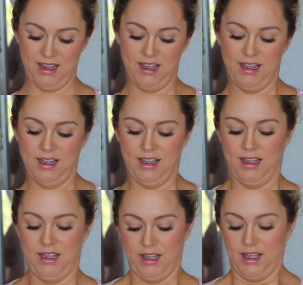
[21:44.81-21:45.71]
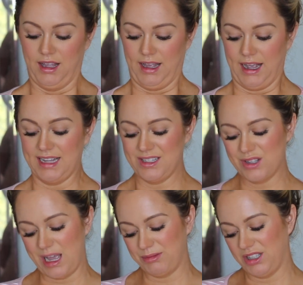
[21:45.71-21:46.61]
I
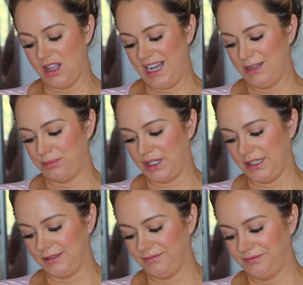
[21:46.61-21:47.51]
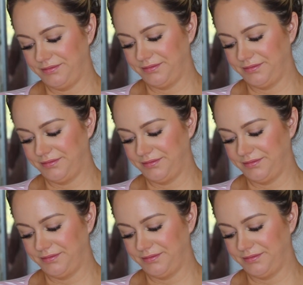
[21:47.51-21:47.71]
still kept a lot, but